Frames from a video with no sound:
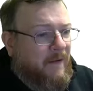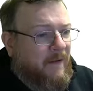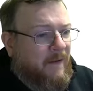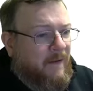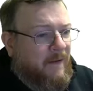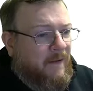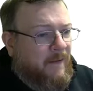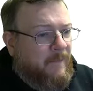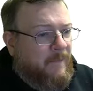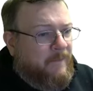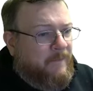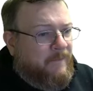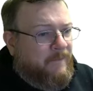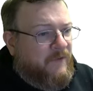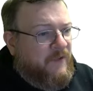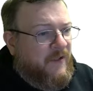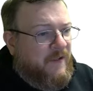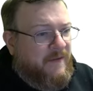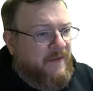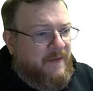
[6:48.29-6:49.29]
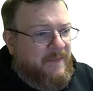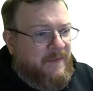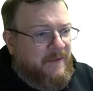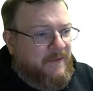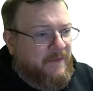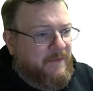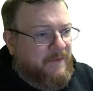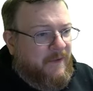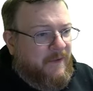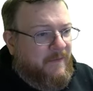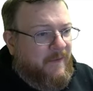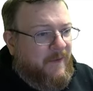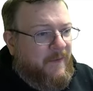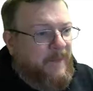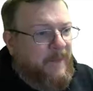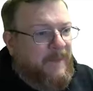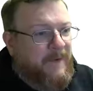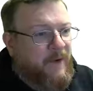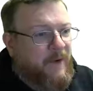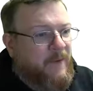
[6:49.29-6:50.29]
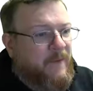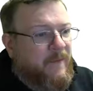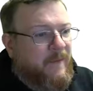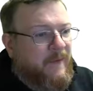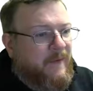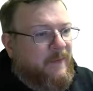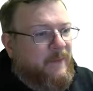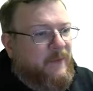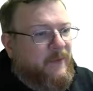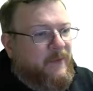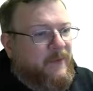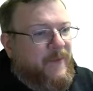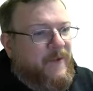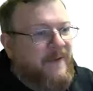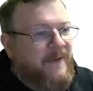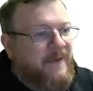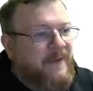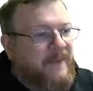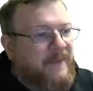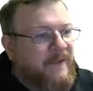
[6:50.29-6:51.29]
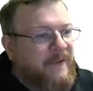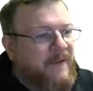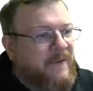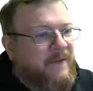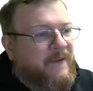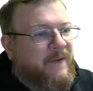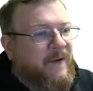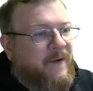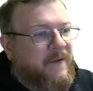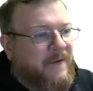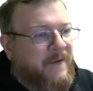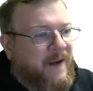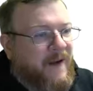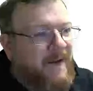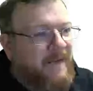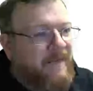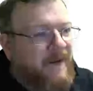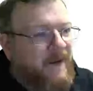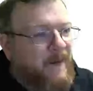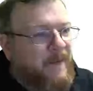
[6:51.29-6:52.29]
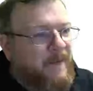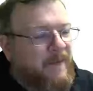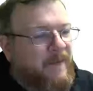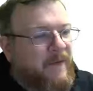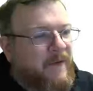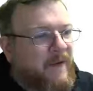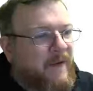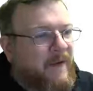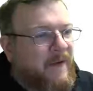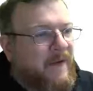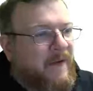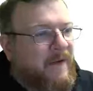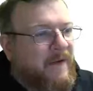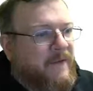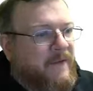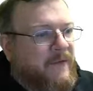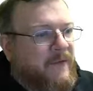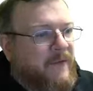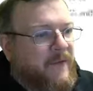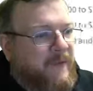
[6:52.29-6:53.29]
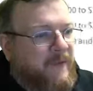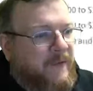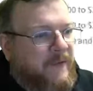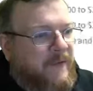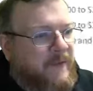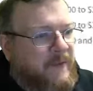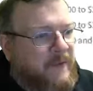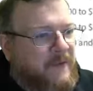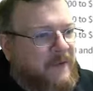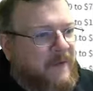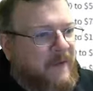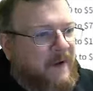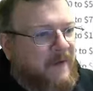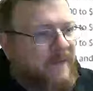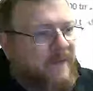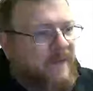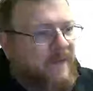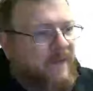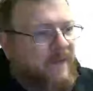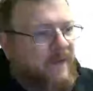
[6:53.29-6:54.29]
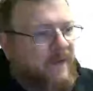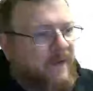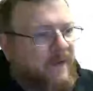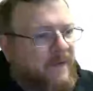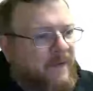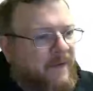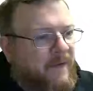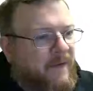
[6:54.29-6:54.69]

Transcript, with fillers: Um, lane blisters are available, but no, the booster boxes themselves are not available. So the only thing of booster boxes is